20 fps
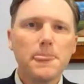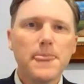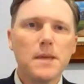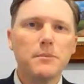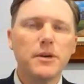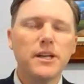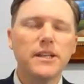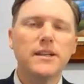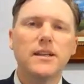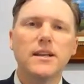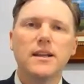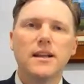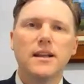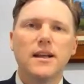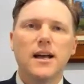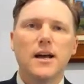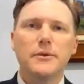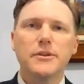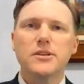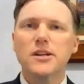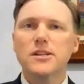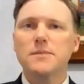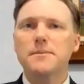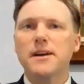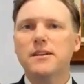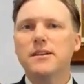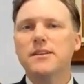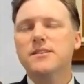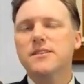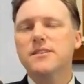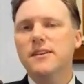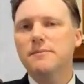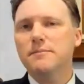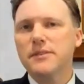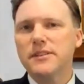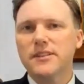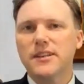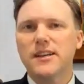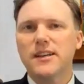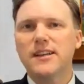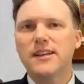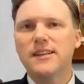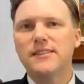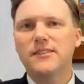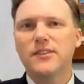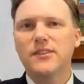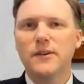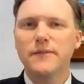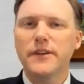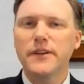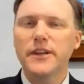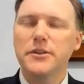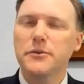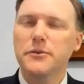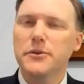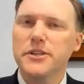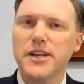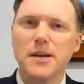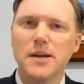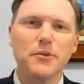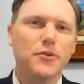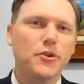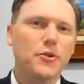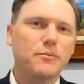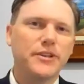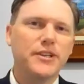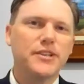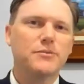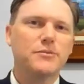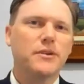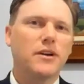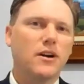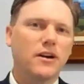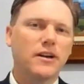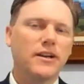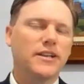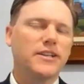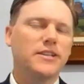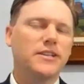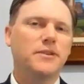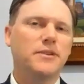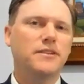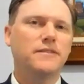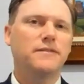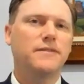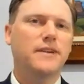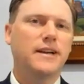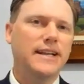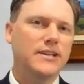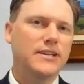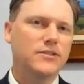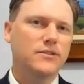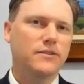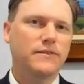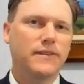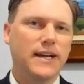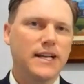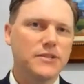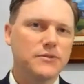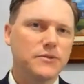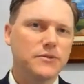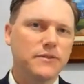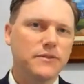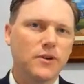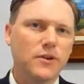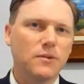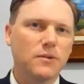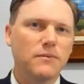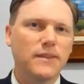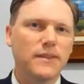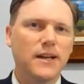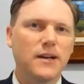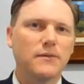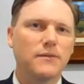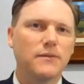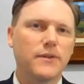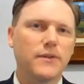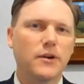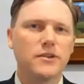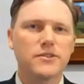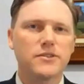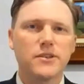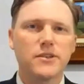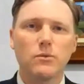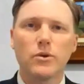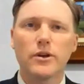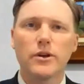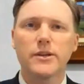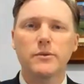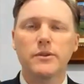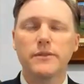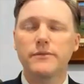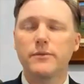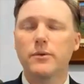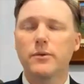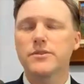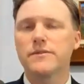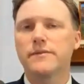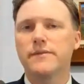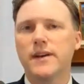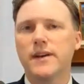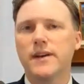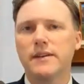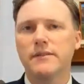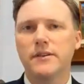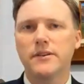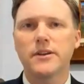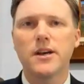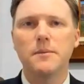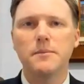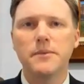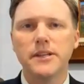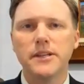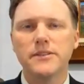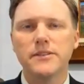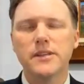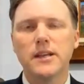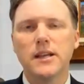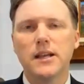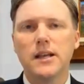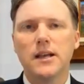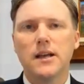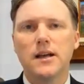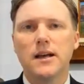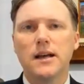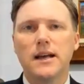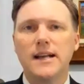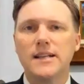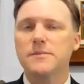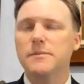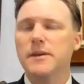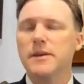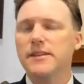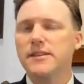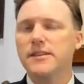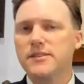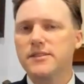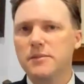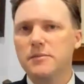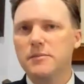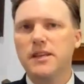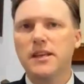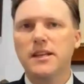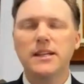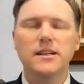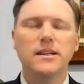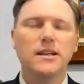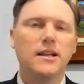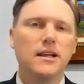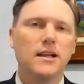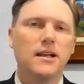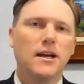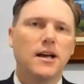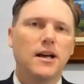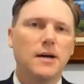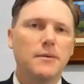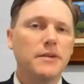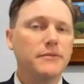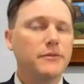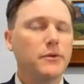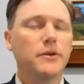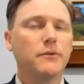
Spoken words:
But we talked about all that stuff, but don't forget who the retirement group is. We are an independent financial advisory firm that focus on working with Fortune 500 companies. As Samantha said at the beginning, even though we've